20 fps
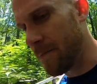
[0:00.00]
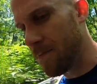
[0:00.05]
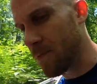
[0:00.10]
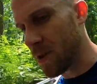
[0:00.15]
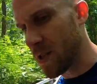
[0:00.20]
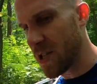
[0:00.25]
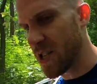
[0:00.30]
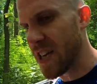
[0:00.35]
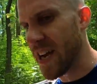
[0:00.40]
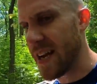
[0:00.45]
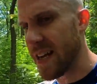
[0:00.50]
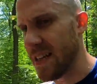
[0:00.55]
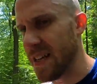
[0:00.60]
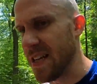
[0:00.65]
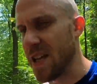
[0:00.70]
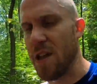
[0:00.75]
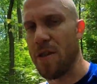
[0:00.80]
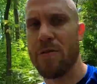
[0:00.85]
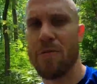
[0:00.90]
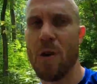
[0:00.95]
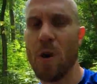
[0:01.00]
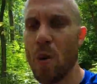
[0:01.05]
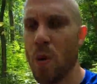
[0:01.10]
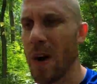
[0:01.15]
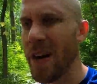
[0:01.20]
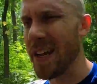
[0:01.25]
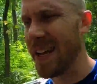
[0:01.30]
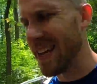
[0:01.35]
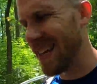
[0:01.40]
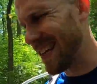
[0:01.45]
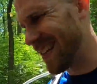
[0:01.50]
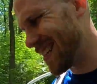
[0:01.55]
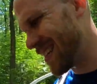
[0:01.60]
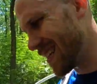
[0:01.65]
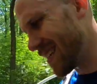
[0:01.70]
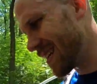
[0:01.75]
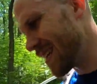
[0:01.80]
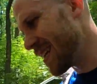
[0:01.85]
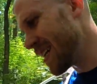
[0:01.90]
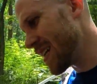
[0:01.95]
which you kind of like you throw one end
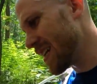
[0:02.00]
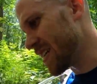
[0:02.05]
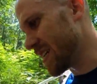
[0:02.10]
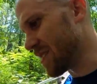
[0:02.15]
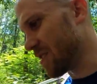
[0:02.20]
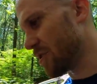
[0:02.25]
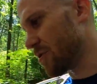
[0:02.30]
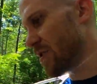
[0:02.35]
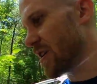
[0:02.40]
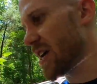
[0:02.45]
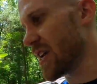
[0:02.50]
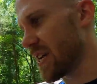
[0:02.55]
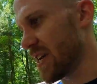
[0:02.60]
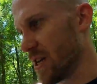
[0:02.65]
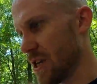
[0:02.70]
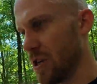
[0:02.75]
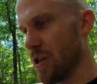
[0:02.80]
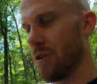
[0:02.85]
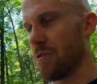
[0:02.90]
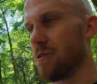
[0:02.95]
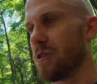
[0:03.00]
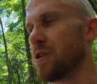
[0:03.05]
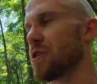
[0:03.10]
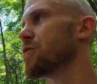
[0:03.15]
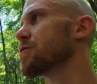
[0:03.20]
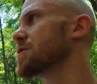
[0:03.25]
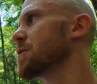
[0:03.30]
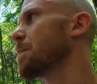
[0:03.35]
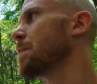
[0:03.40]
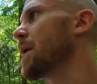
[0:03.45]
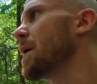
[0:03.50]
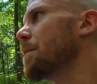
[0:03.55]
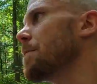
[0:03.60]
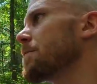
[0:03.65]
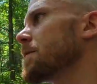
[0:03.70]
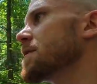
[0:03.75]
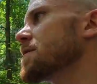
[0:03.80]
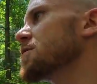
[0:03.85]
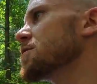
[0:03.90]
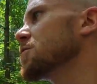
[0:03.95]
in the creek and you use a pump
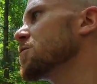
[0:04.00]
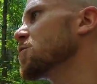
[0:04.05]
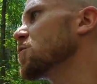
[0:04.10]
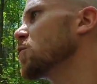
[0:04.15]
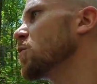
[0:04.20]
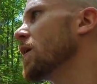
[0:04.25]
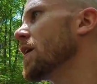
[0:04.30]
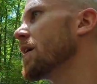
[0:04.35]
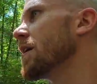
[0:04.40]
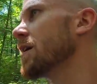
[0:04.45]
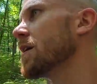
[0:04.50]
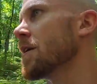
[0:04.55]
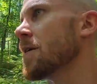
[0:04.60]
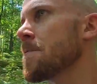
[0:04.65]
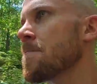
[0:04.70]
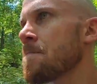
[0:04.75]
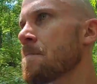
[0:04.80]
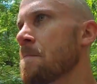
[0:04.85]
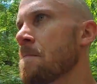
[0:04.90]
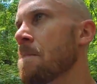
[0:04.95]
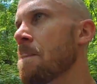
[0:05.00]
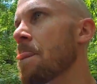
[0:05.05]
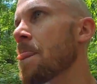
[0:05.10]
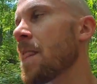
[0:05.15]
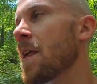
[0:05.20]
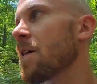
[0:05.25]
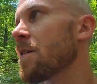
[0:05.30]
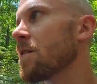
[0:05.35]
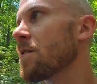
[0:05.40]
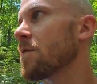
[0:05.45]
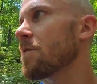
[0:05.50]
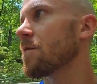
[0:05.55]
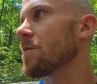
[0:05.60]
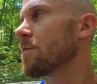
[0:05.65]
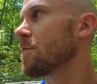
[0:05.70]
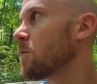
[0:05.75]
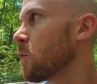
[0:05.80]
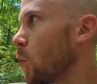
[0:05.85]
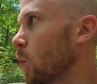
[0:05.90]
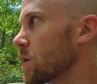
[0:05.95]
to
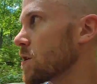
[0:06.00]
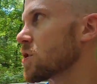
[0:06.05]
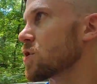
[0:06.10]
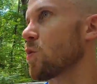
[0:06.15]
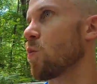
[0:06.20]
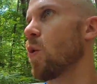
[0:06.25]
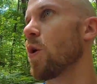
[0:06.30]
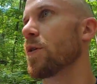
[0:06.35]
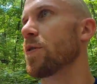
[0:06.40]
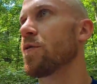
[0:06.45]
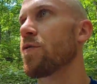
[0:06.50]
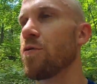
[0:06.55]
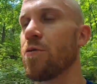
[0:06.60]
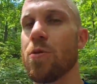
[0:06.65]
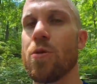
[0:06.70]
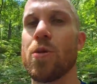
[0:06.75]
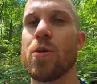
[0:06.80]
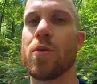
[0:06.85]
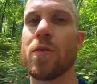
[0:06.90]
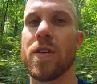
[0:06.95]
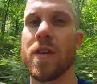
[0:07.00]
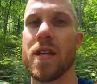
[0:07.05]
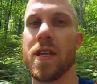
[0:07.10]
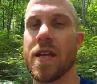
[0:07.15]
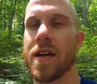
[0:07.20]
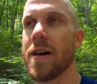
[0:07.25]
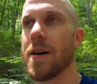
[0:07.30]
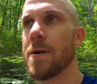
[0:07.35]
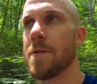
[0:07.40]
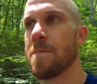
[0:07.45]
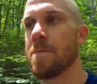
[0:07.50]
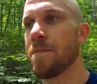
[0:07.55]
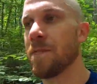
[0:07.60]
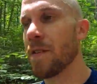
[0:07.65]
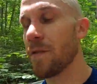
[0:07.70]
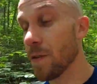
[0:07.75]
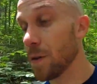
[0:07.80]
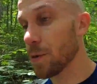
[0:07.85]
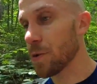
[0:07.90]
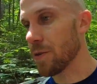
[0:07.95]
force the water through the
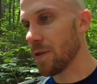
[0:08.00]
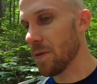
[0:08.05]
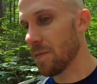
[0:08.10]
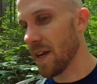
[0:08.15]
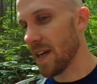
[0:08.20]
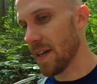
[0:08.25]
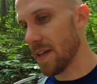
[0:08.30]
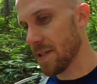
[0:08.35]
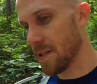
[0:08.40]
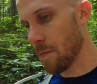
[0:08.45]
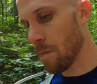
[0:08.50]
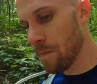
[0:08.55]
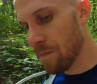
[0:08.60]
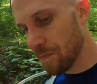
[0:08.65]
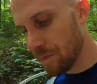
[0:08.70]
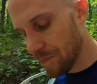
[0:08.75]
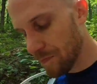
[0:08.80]
filtering mechanism.